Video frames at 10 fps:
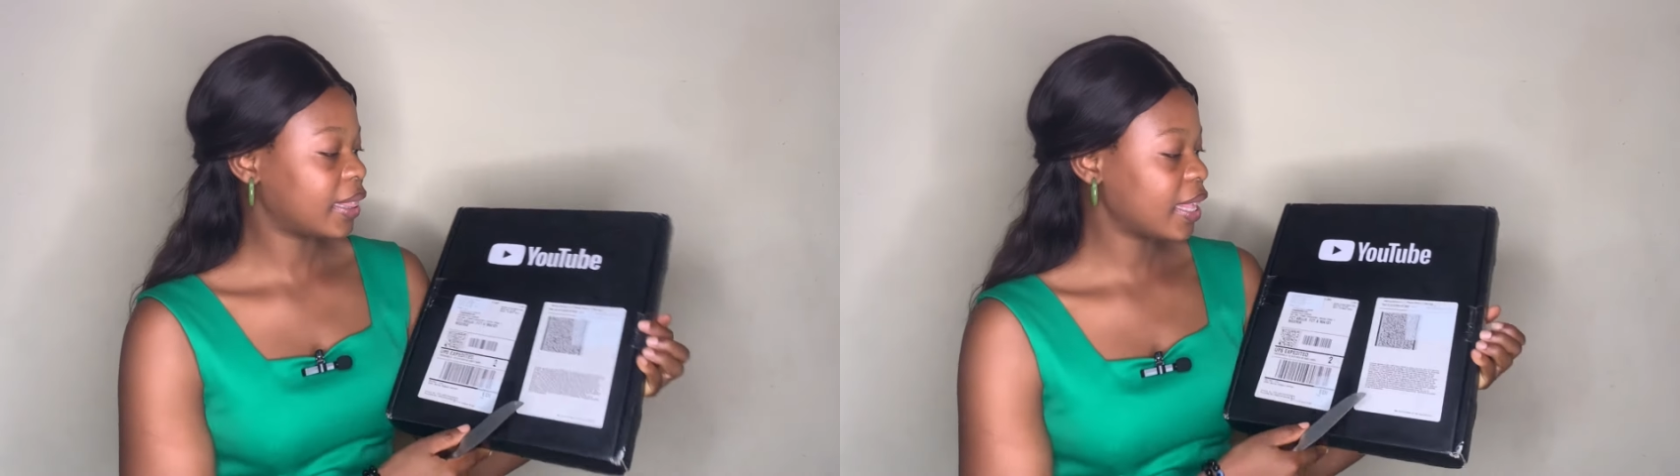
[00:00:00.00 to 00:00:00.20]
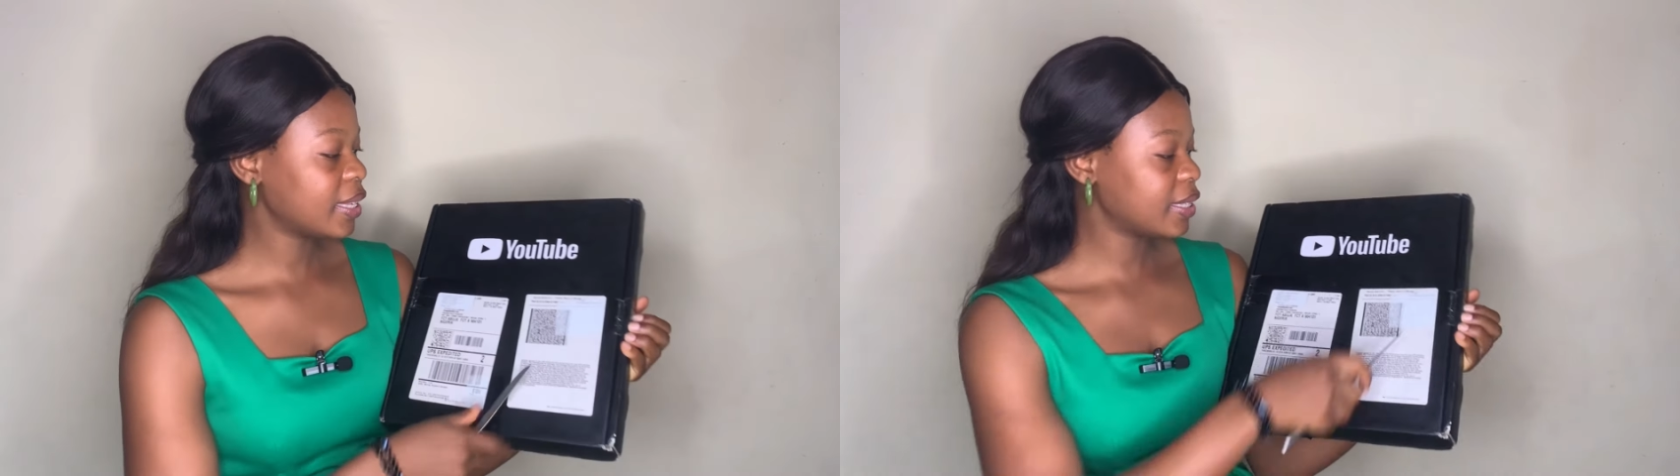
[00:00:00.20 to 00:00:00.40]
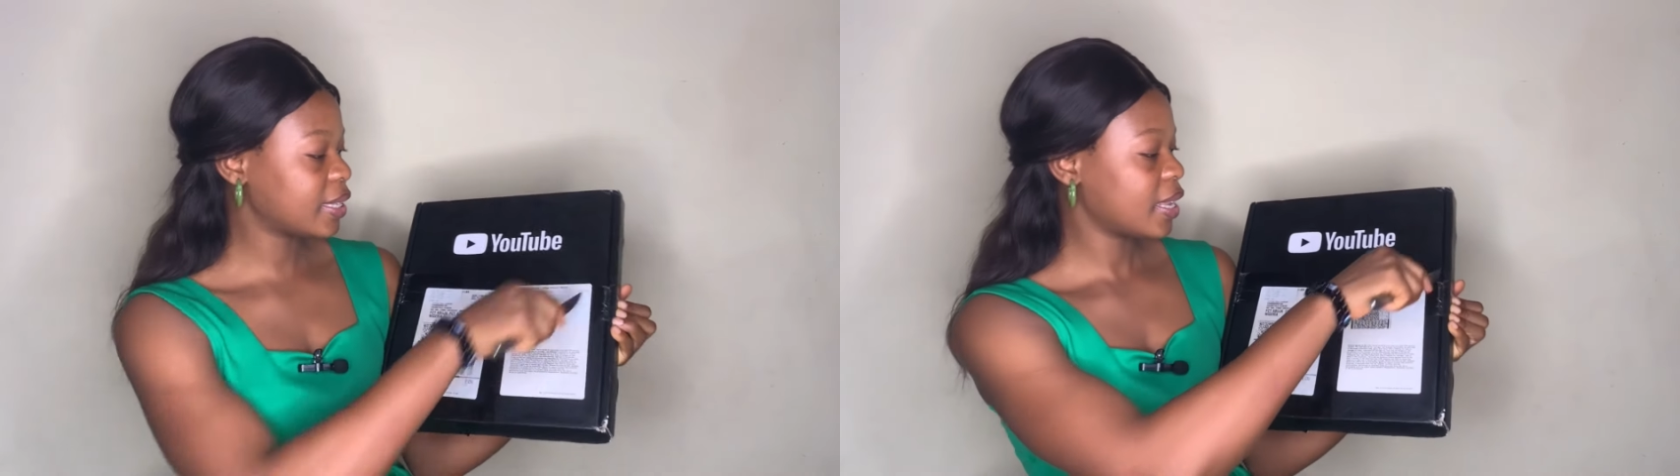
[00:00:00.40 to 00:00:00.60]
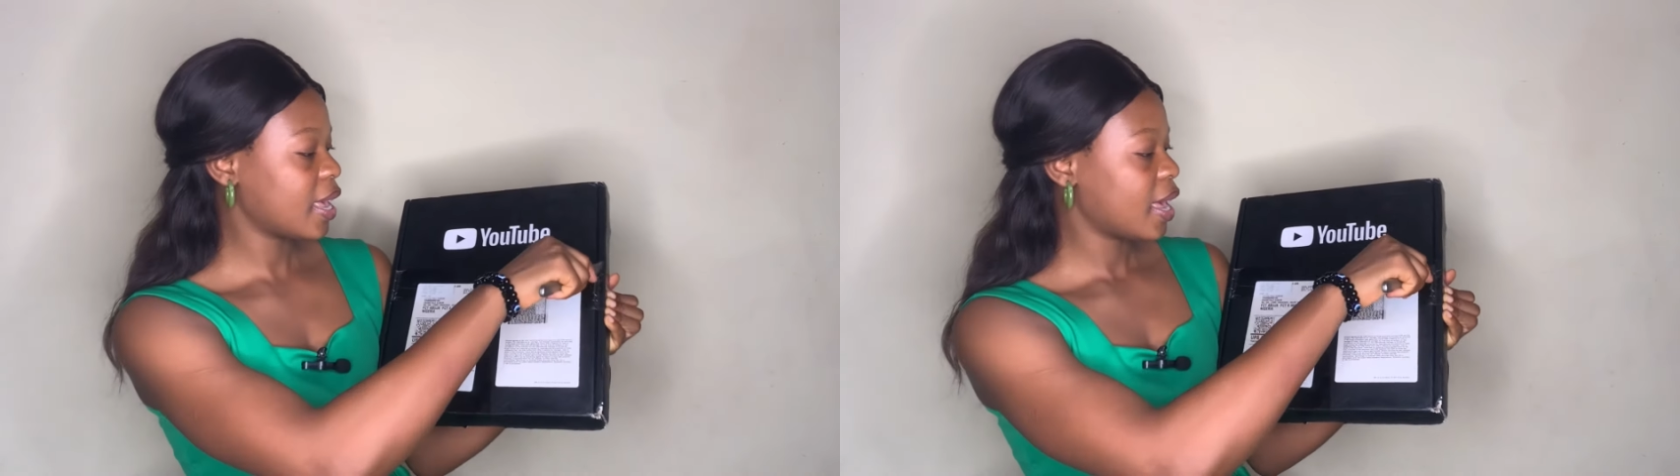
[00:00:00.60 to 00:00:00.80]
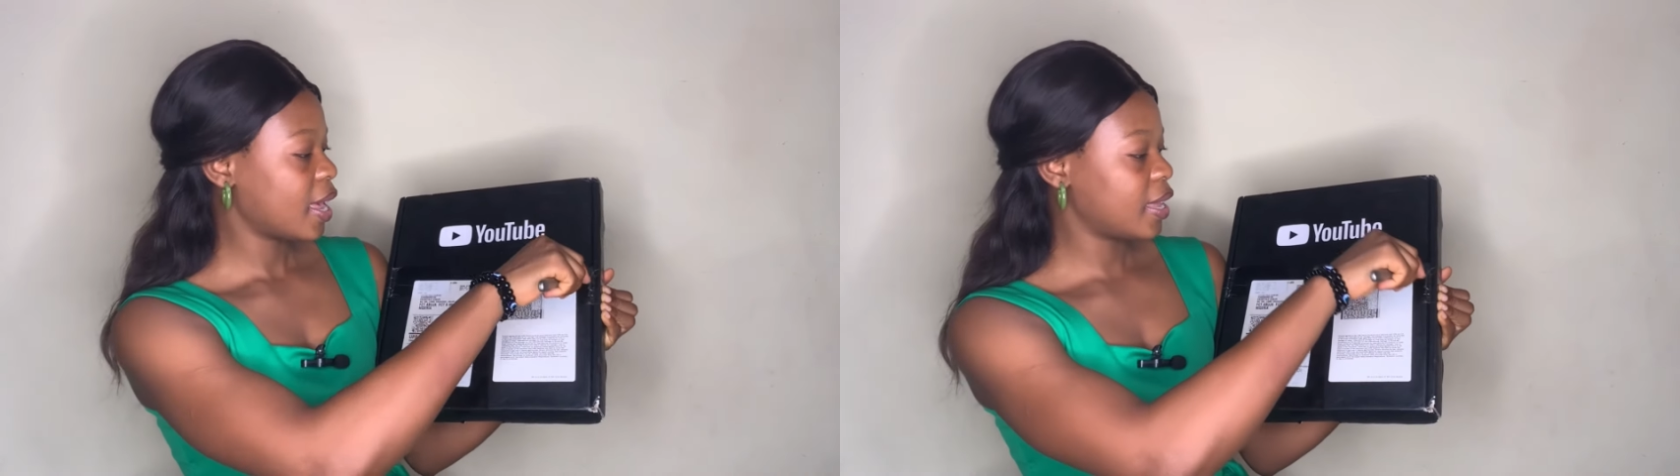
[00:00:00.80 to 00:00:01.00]
this
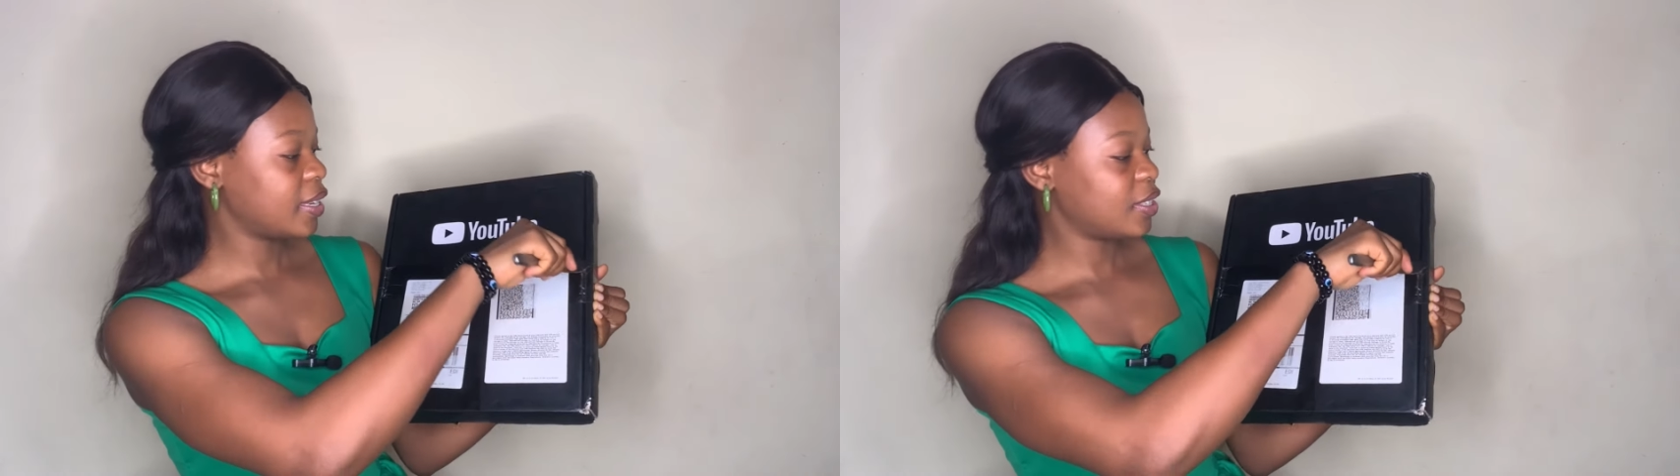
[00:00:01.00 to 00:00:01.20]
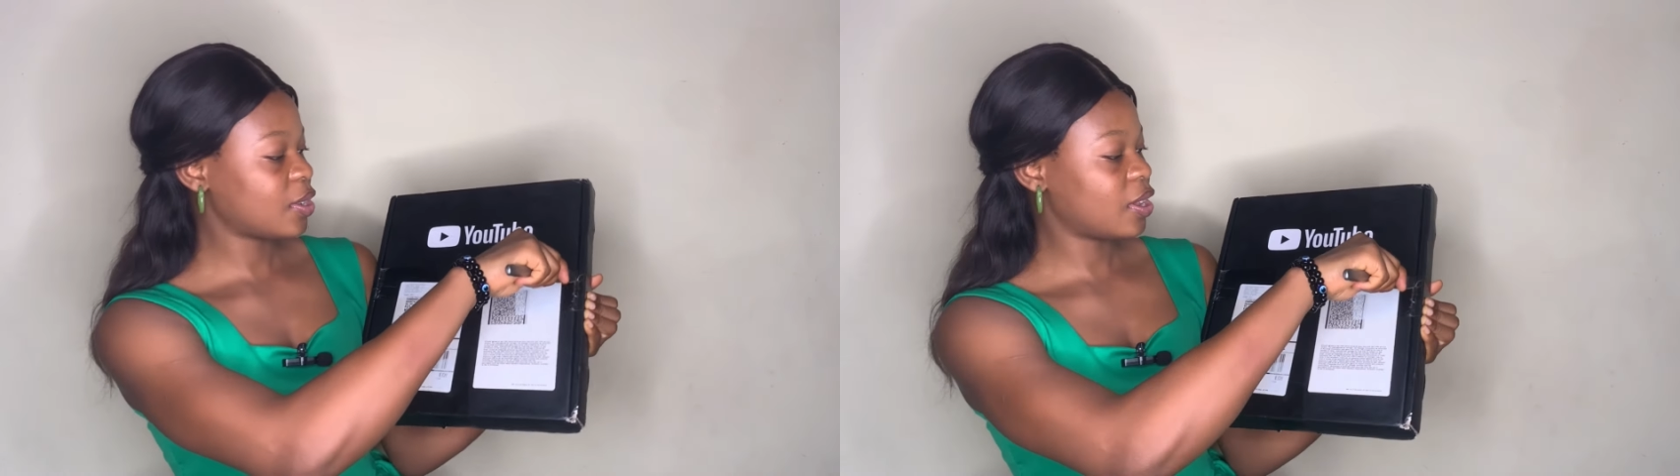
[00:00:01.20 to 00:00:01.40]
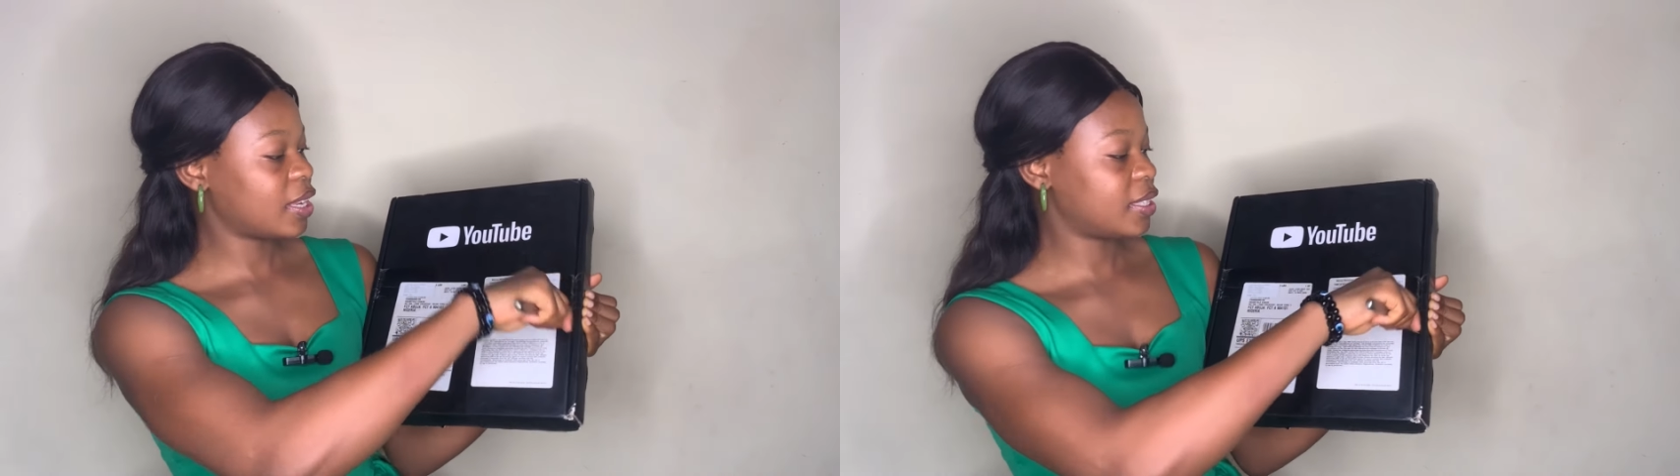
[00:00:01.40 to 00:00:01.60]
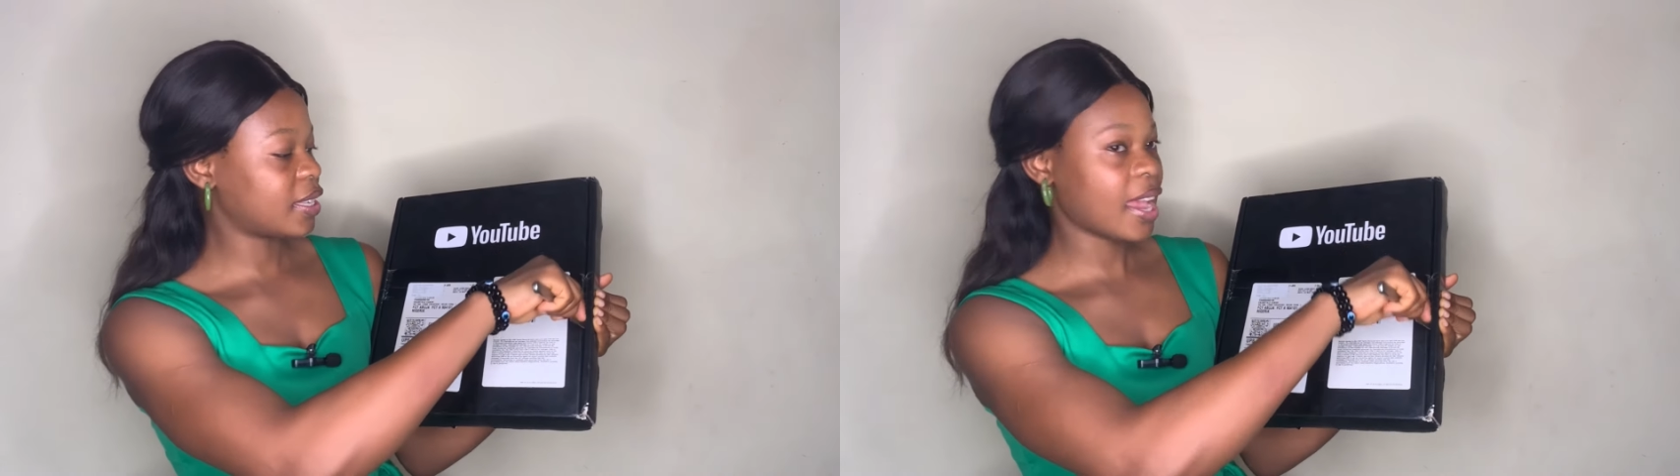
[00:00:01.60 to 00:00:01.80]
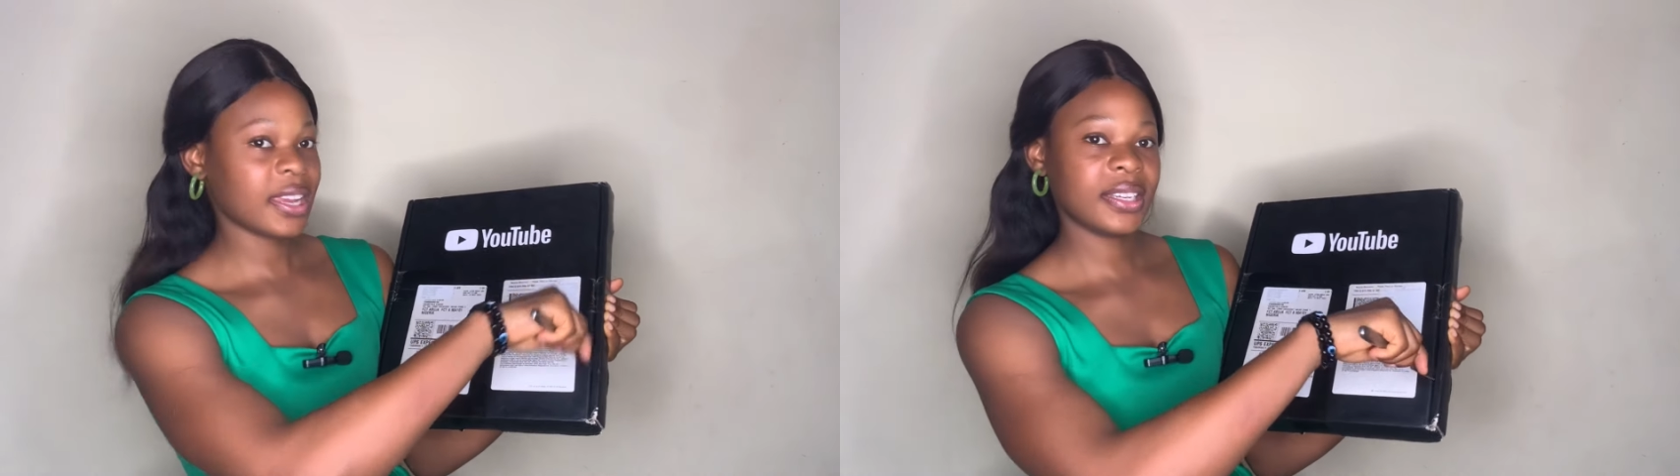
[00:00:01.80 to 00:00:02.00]
and this other
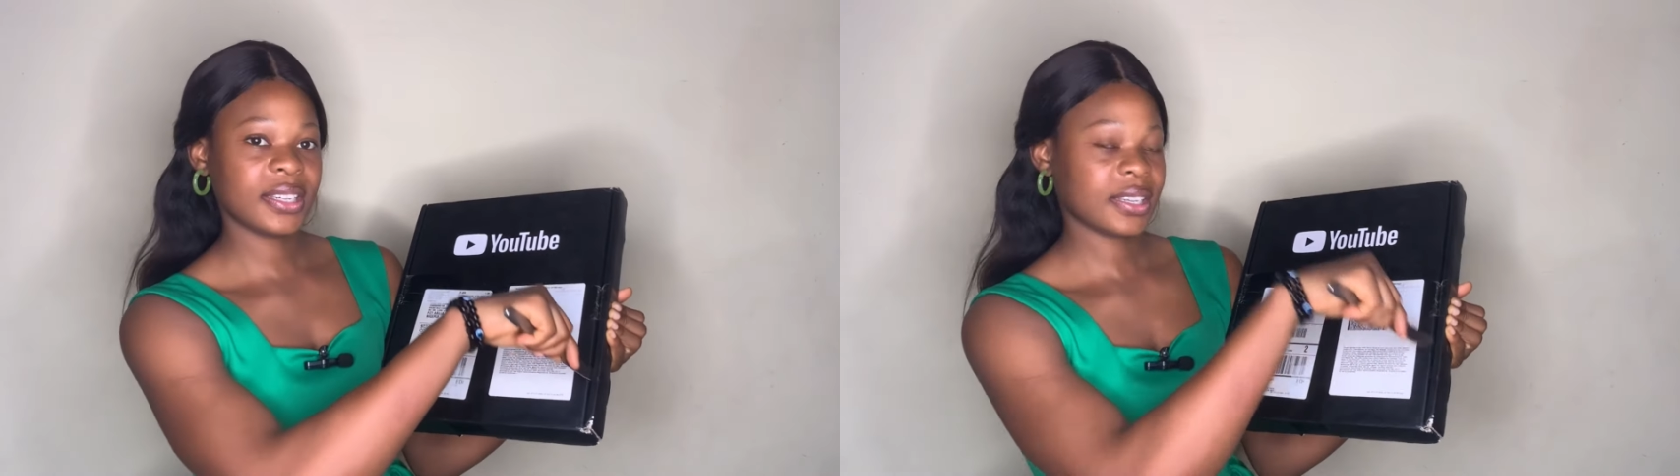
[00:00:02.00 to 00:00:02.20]
side.